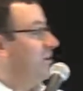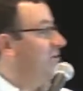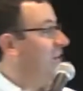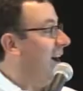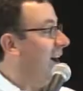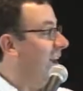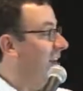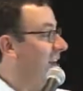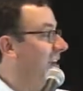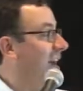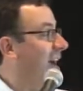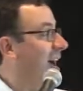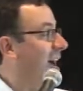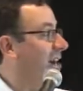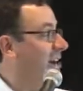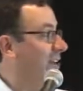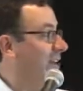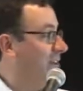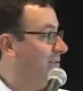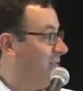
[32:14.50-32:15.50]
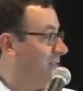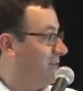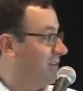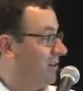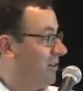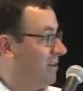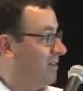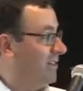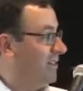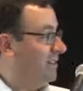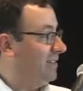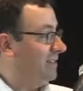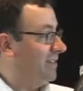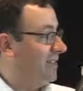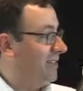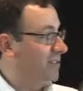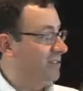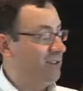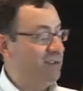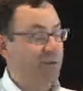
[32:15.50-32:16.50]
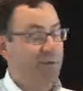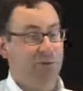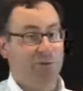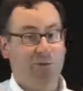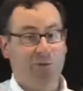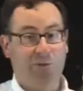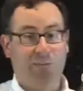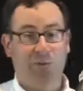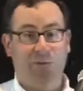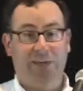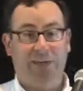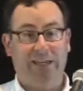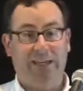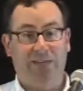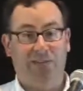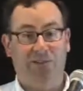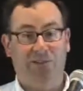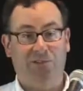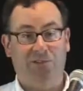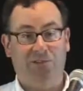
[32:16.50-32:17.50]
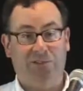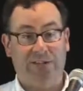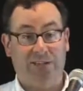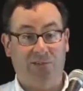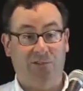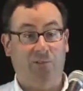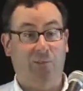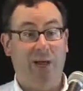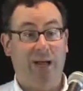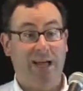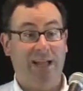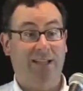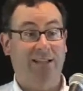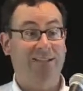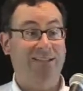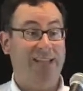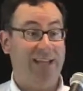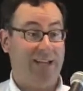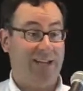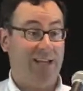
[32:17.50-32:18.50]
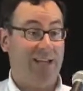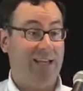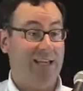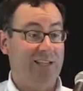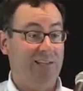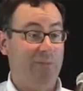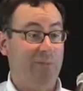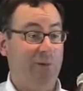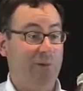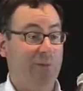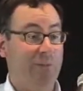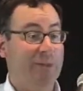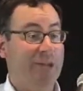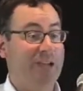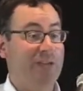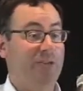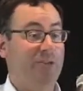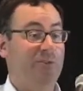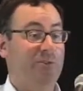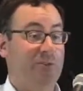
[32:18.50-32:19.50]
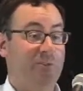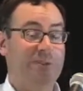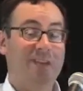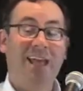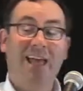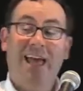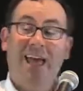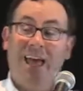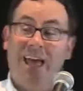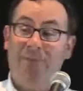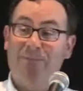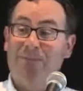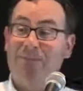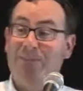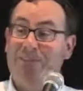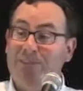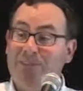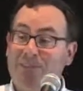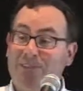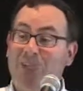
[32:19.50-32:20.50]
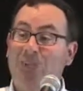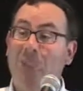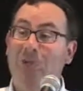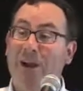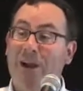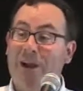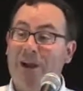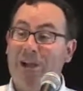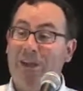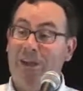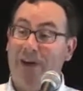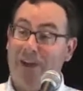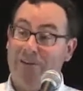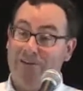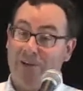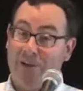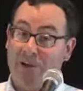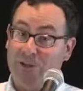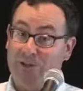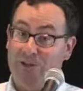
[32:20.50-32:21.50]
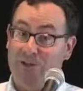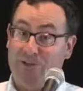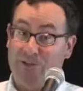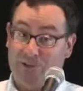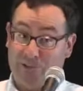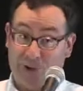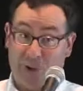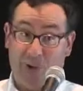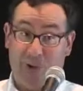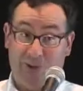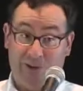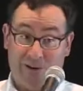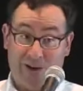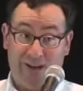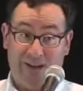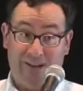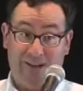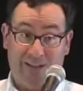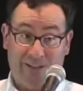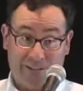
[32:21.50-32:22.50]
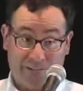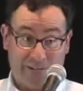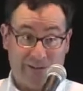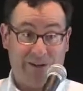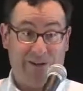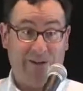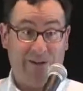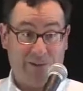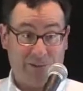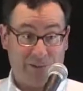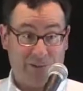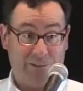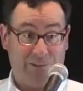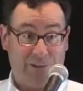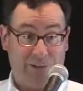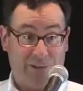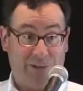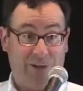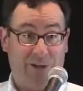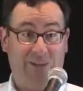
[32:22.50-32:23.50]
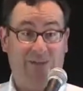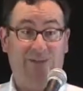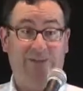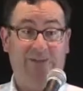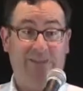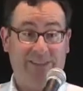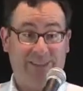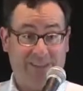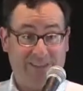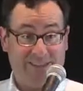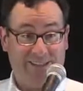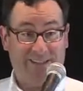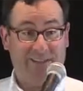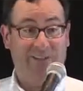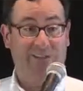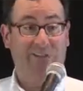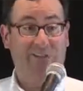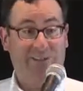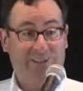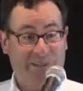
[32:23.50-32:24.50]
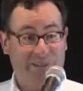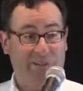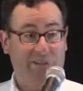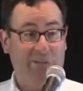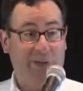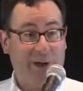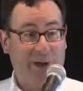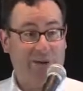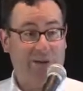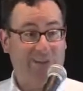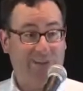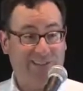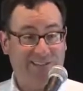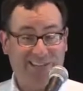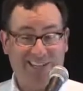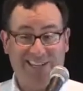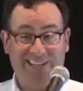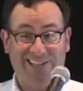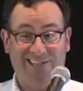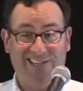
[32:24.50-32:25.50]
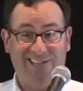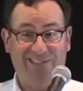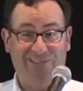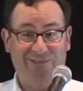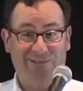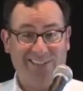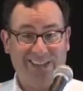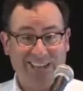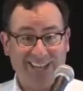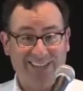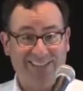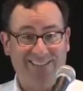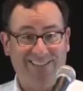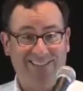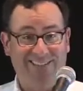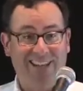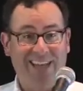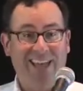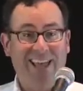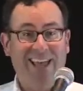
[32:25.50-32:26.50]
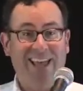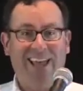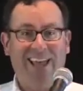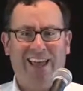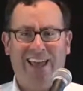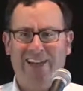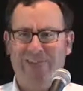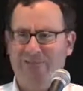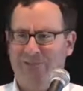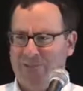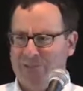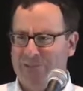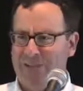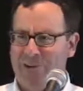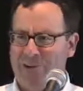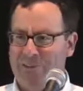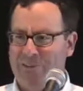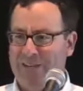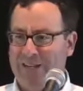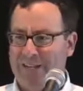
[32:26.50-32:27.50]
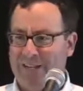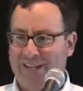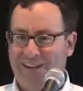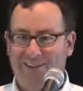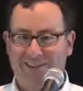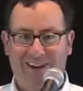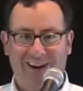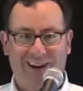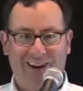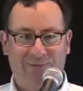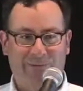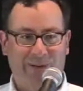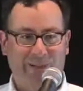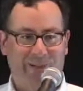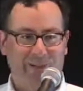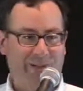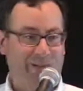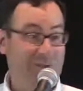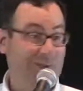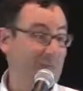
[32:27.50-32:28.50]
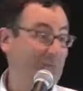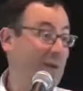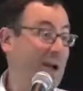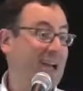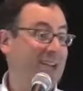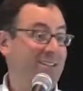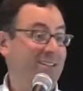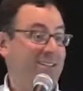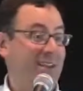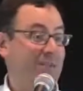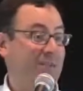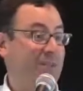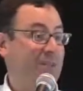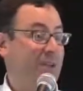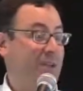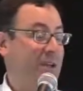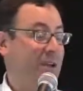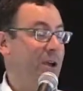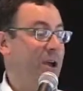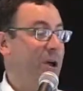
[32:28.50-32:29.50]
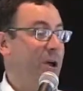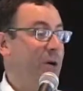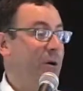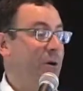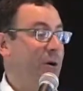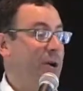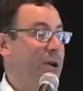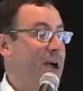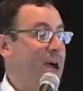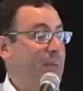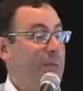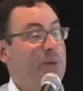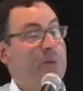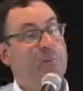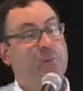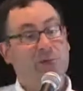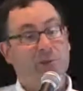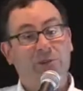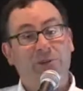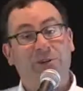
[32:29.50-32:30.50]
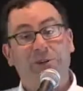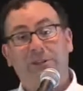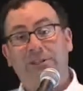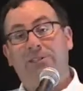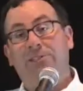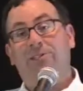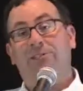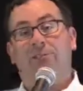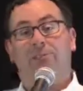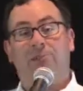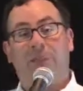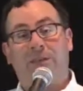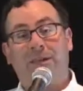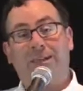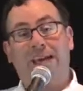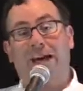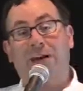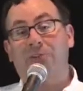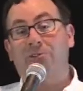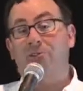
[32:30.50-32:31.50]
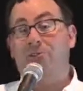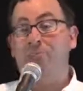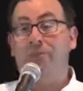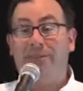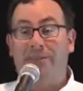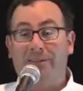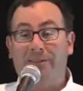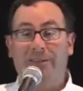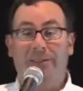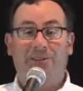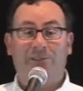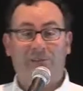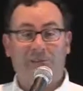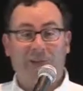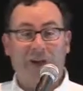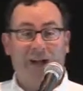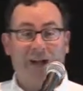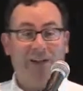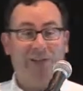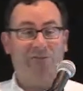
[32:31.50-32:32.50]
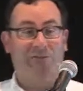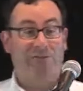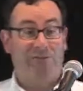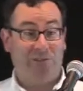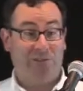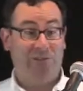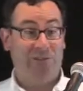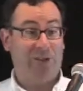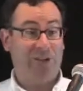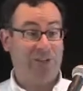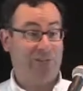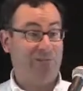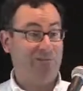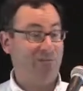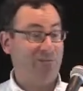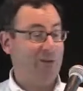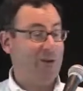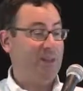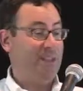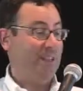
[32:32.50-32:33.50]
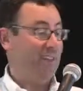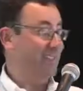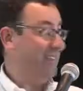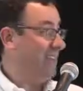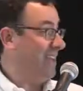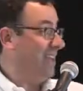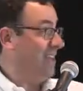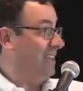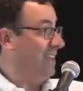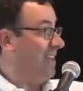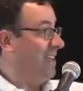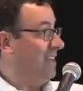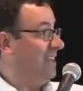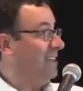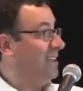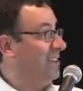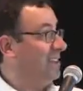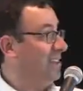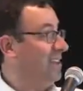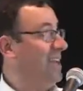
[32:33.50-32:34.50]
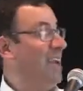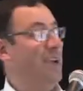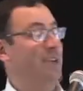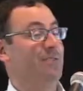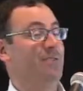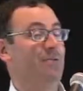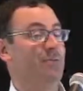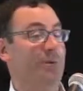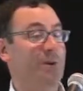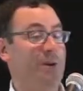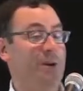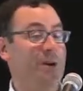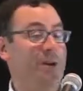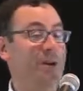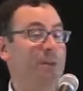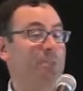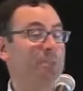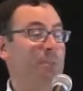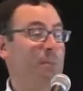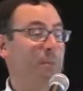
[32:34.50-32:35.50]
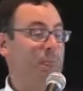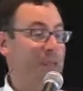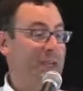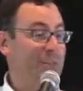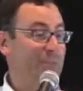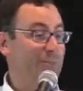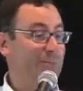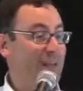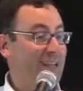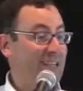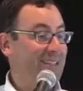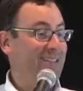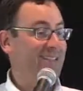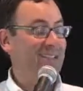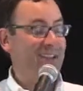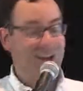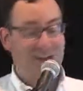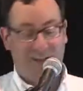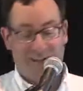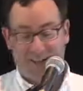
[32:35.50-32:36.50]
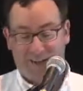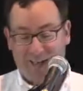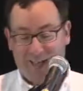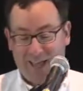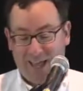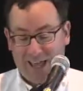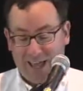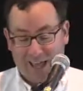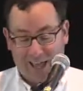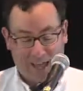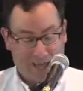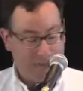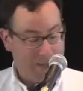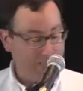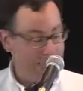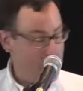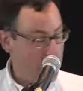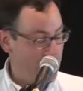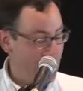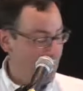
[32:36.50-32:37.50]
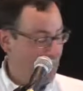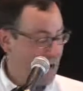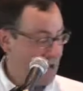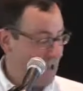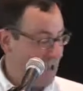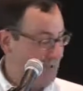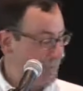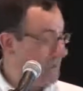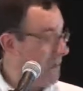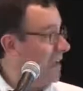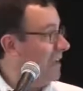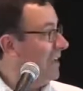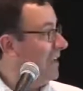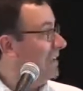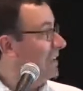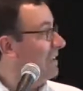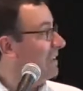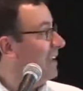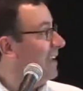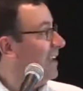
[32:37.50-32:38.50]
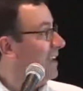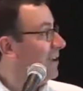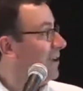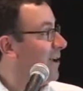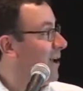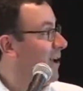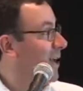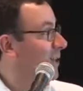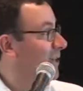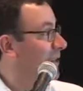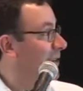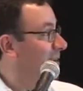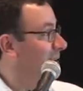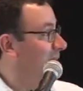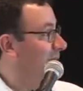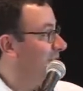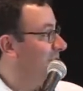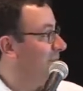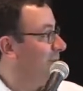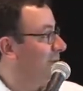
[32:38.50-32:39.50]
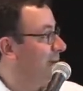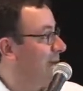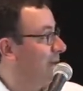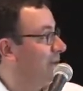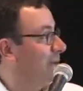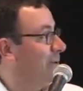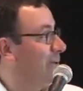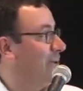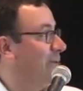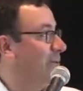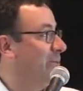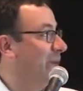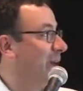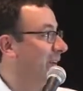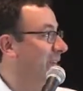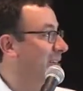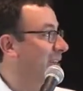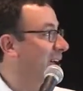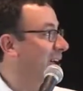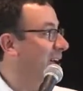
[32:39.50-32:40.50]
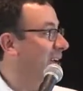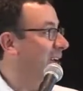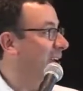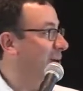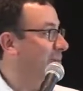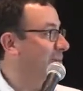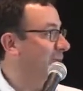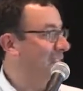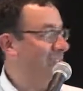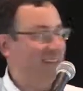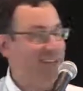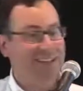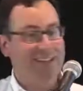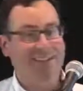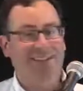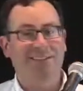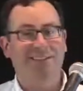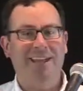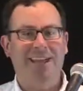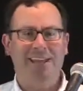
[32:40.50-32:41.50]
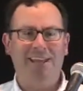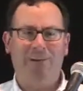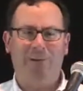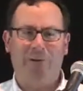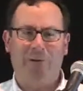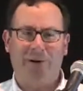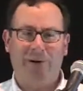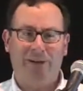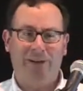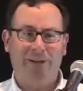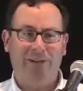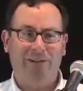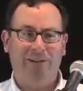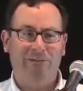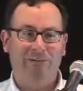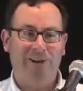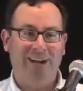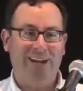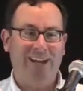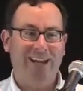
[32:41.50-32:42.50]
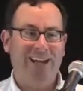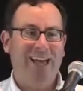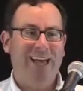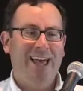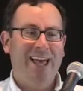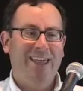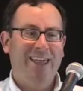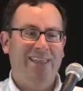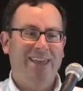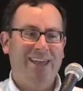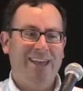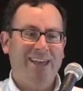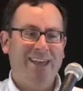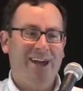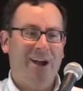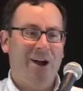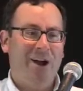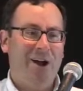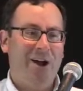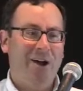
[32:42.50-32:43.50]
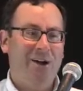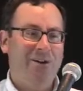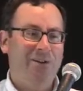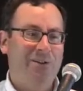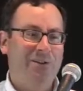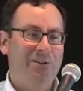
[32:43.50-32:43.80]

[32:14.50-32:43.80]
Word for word: providing higher level services to the book industry as well to analyze book manuscripts. Um, this is where a lot of culture is going right now, literary culture, book culture, and the, the increasing democratization of taste and of determining, right, whether you should buy something or not. People are turning to like algorithmically derived results for this. And, and this kind of work is based on um, what I might call here to uh, conclude my talk, uh, big data snake oil, right? They are